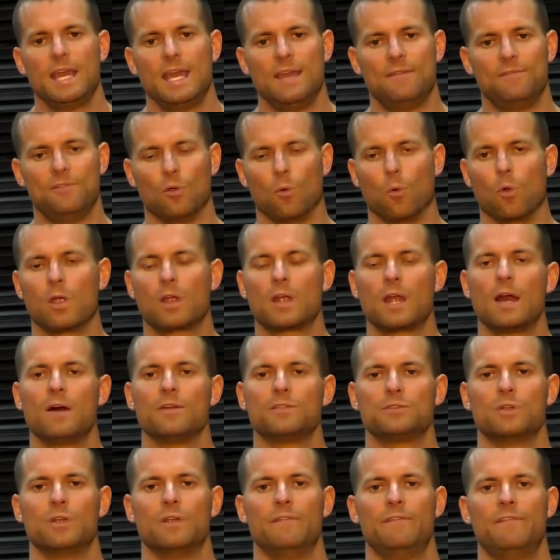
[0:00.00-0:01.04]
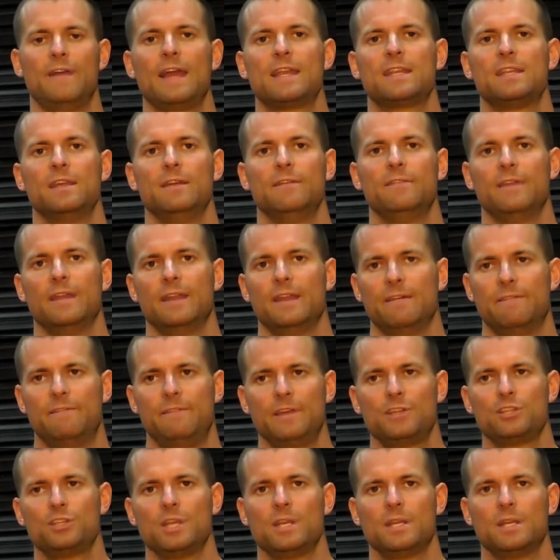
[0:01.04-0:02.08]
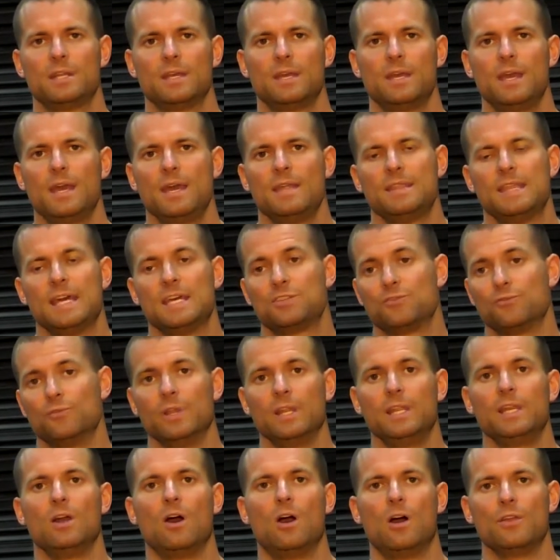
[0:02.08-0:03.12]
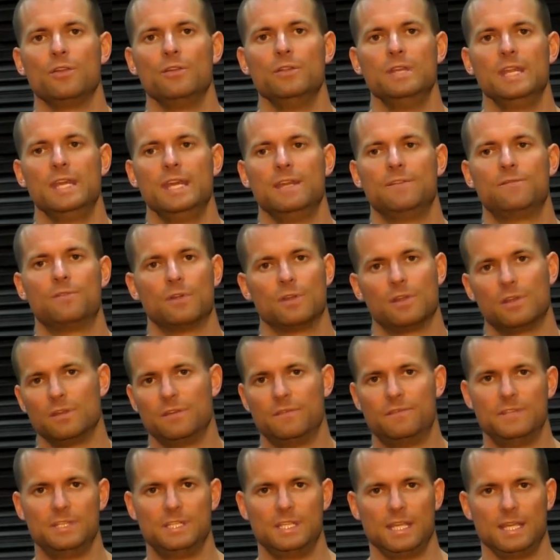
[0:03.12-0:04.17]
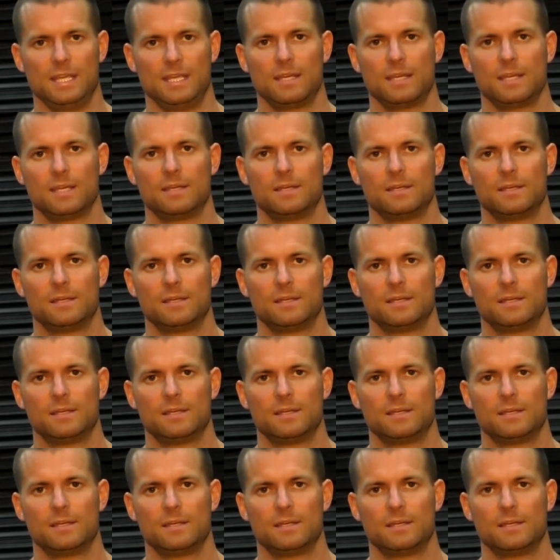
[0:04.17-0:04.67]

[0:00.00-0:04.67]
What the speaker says: If your workouts are effective and efficient, that's really all you need for a good physique.